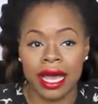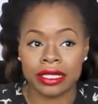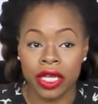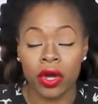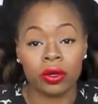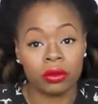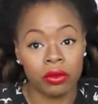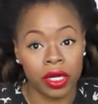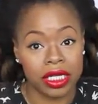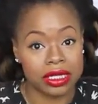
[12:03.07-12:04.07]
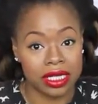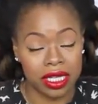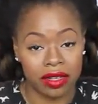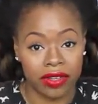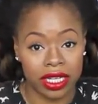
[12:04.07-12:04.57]
I tone mornings and
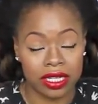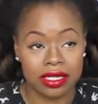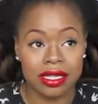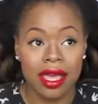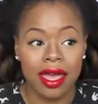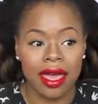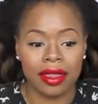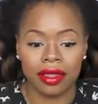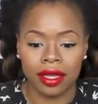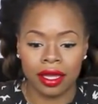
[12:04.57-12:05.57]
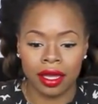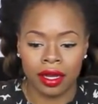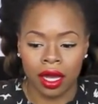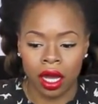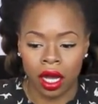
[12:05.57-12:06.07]
evenings. And then